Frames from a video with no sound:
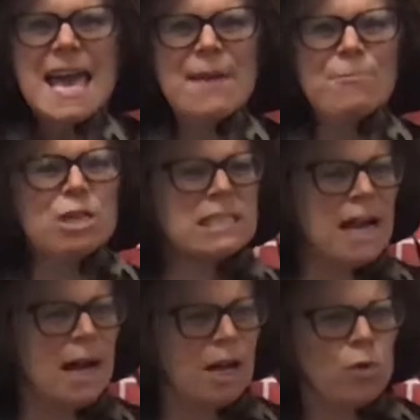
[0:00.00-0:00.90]
And we're
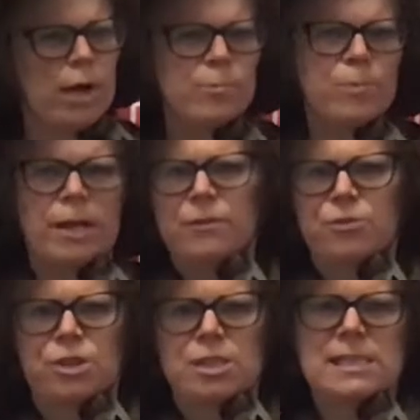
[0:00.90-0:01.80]
not quite ready
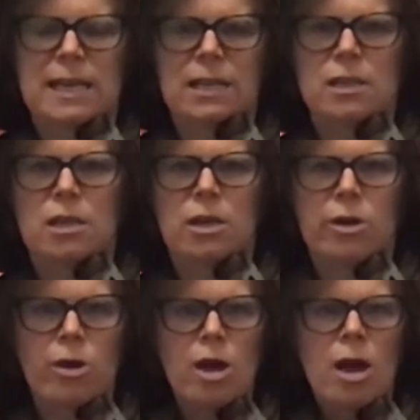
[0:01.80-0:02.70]
for the second
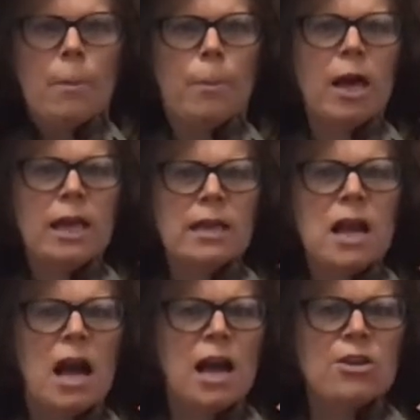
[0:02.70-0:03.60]
year, but in
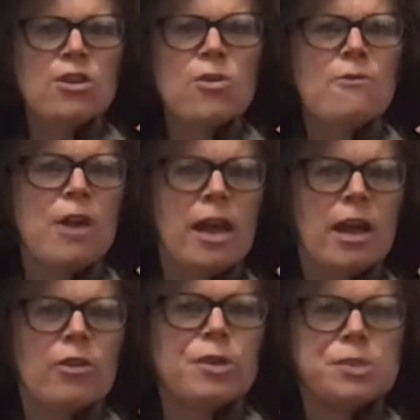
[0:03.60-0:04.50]
honor of
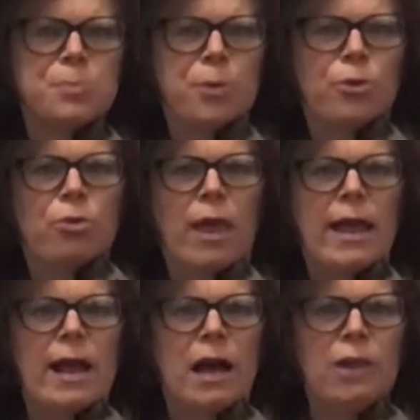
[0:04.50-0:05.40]
Harry's
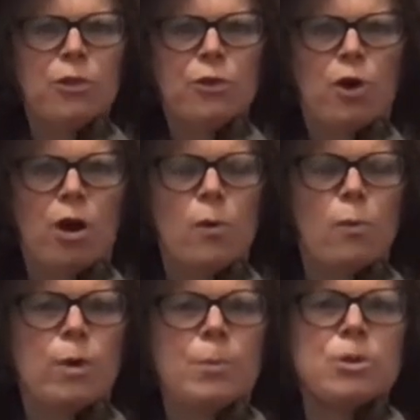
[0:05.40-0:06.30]
birthday, I thought
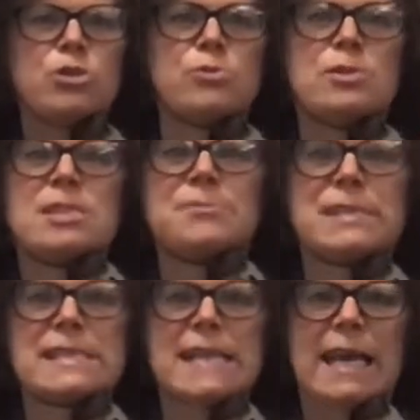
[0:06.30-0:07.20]
we would do some
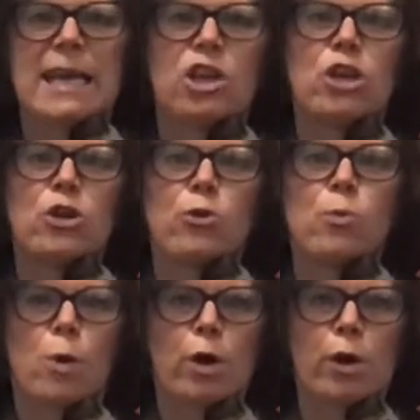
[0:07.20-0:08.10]
second year
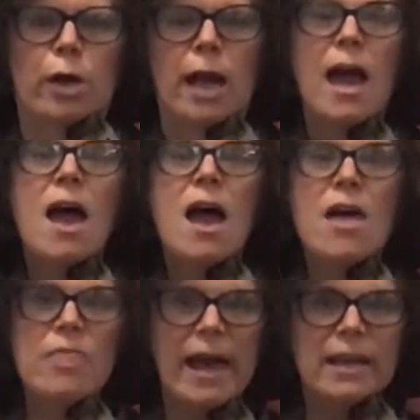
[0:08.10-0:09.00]
work.
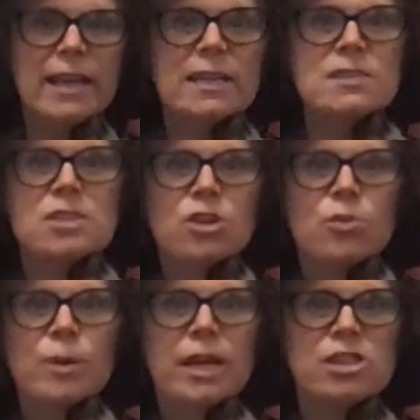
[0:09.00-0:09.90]
And that is the
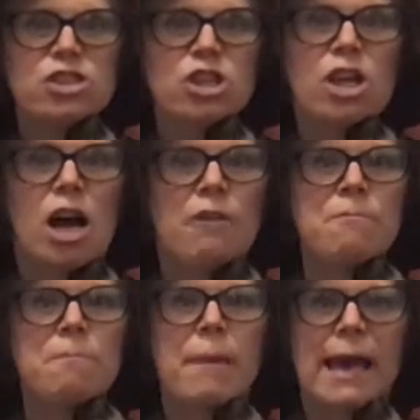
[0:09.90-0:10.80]
creation of
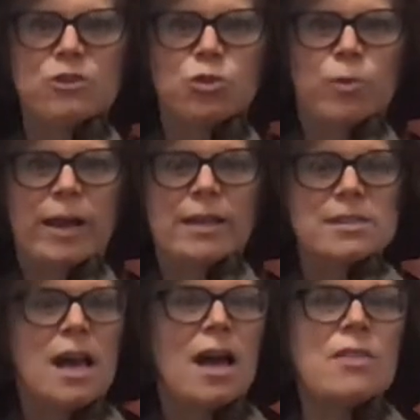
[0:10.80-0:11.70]
mandrakes.
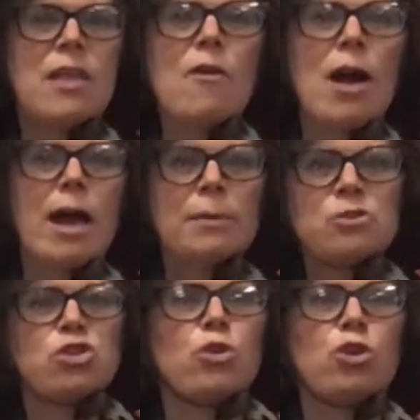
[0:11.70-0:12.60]
Now, I am
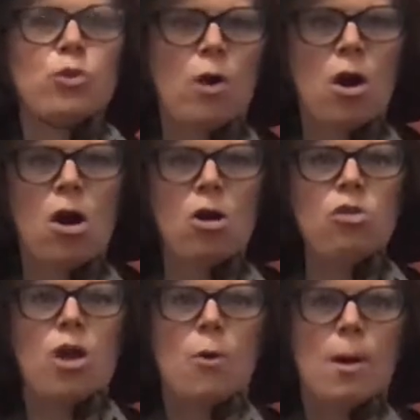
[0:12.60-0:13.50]
sure you all
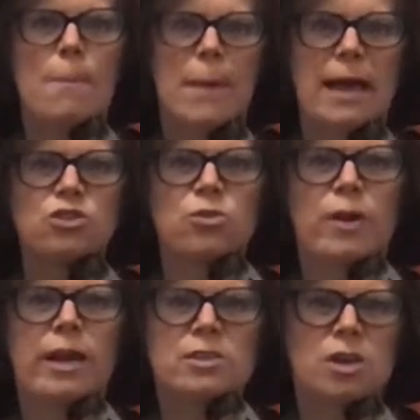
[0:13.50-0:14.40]
know what
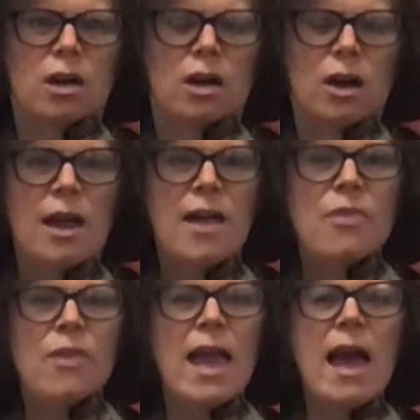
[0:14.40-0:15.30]
mandrakes are.
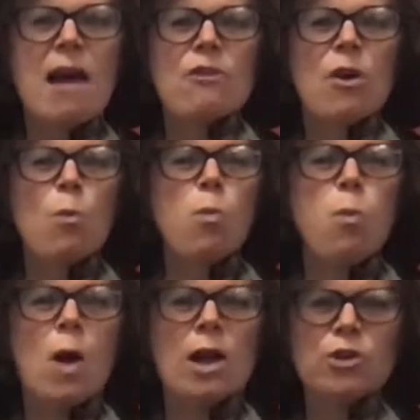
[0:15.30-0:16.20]
They have
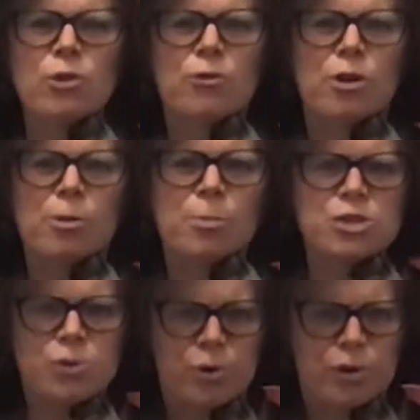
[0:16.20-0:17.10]
wonderful
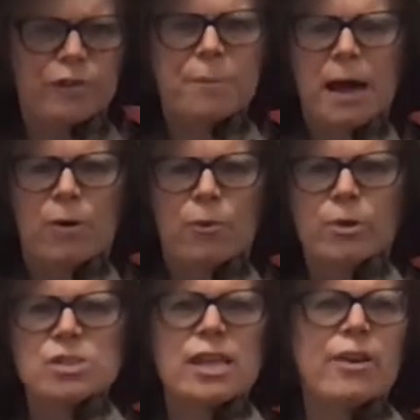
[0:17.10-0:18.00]
restorative
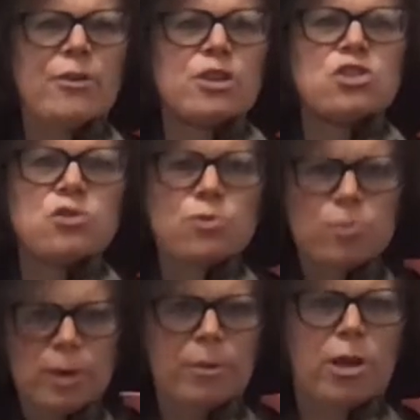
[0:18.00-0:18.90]
powers. They are
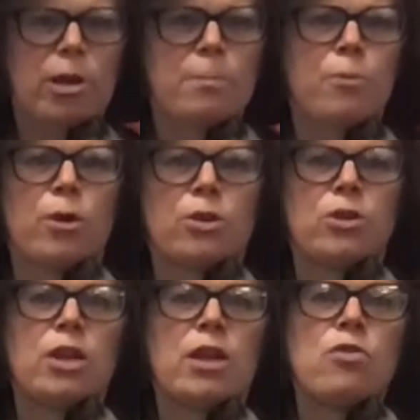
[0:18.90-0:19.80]
extremely
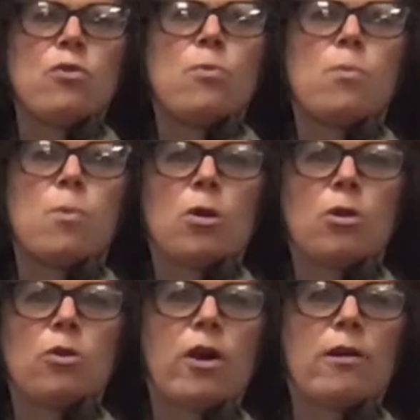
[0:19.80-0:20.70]
important in the
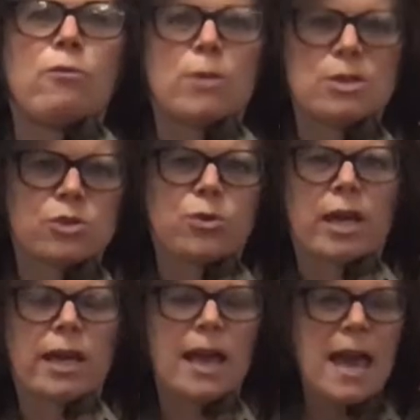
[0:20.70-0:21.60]
world of
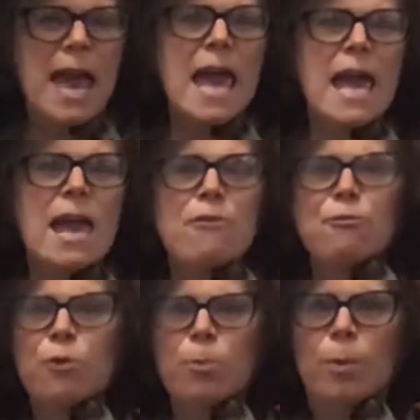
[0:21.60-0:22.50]
wizarding. If
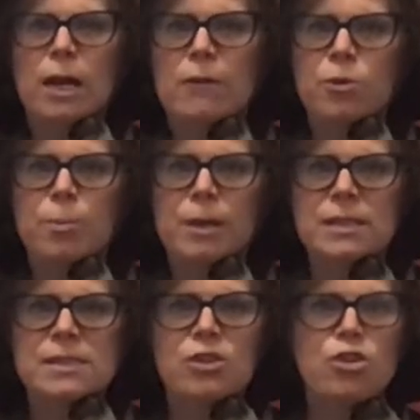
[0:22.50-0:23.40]
for whatever
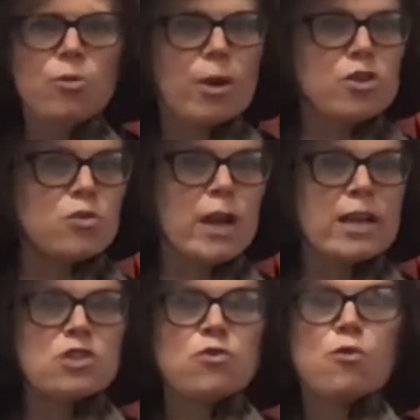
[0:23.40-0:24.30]
reason you are
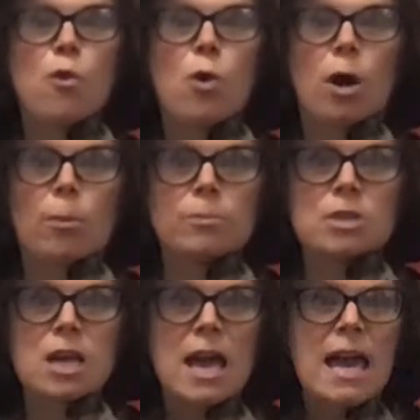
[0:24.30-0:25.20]
transformed
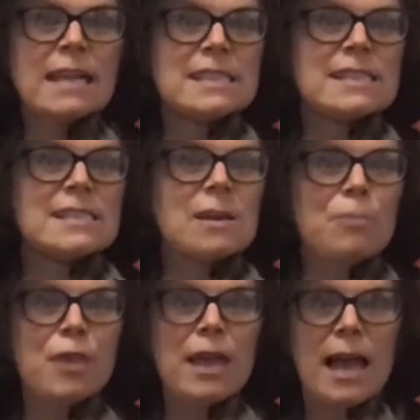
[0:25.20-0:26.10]
into
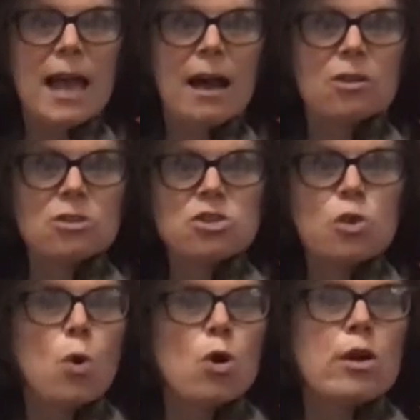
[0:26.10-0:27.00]
something else
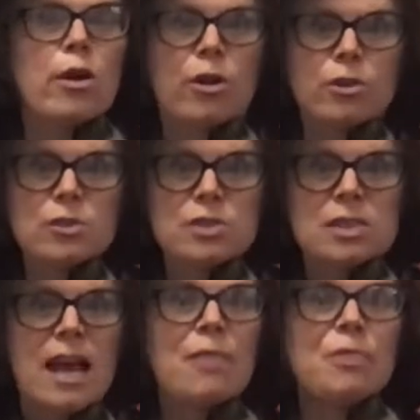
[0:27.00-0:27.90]
or cursed,
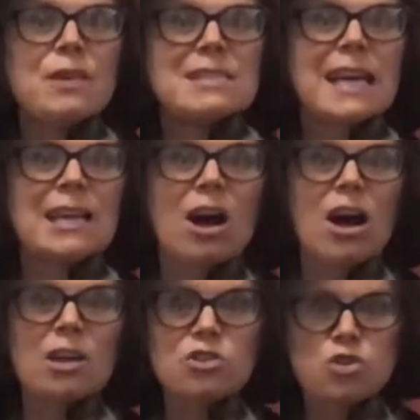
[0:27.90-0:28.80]
this can
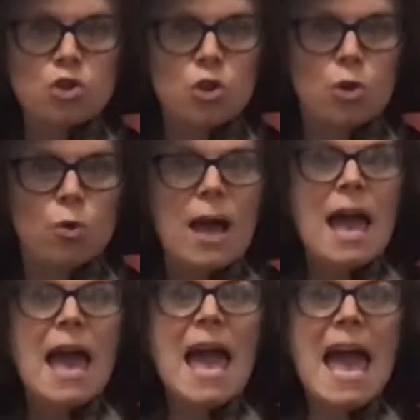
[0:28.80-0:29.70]
undo
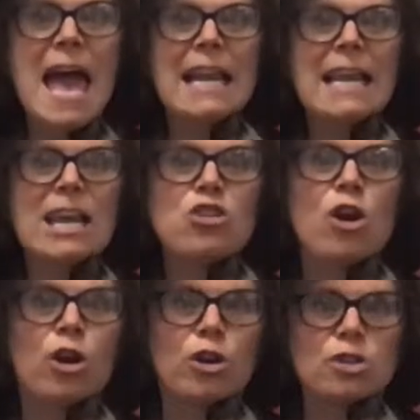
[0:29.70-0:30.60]
any
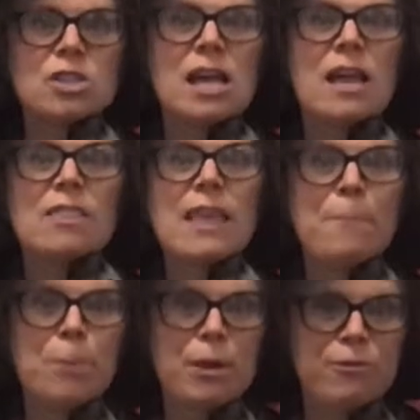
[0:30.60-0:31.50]
curse
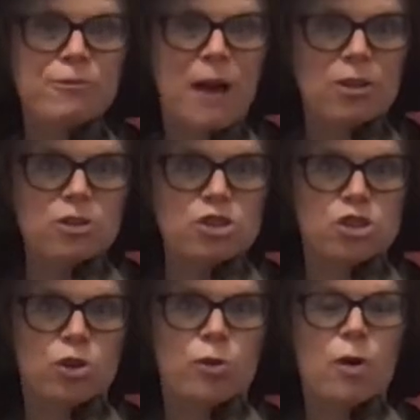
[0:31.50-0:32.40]
that befalls
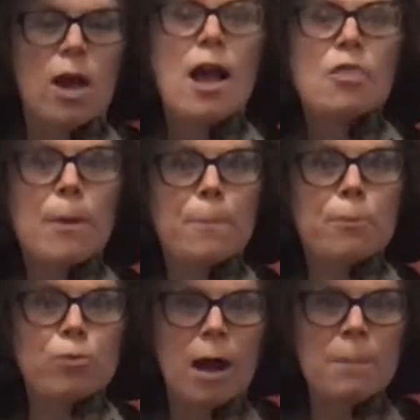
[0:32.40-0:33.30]
you. The
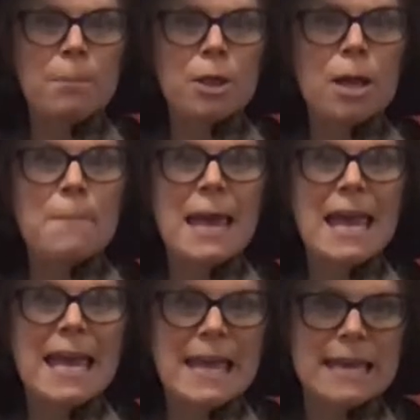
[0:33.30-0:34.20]
problem
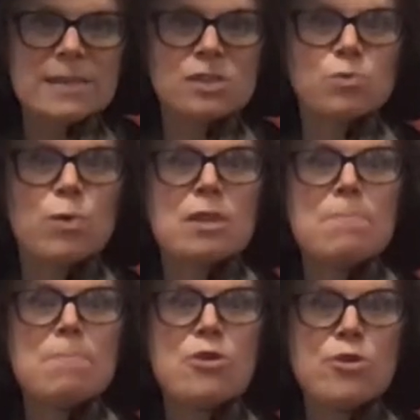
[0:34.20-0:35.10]
is with
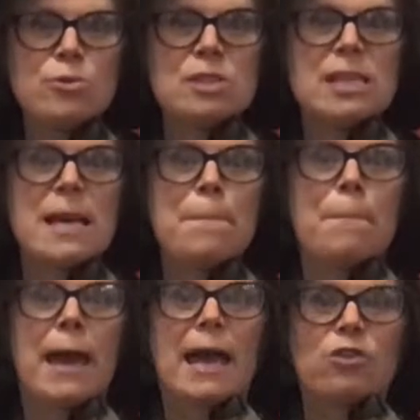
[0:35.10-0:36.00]
using
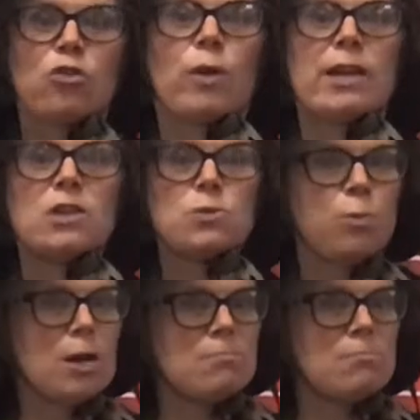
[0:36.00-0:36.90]
mandrakes,
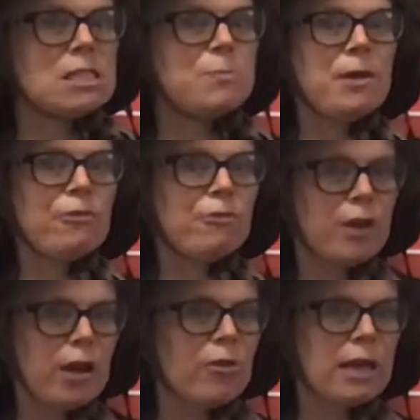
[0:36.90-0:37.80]
one must be
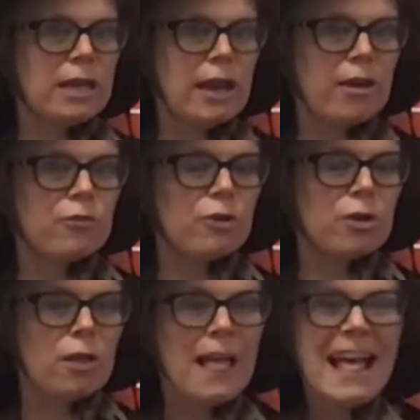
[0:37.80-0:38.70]
very careful.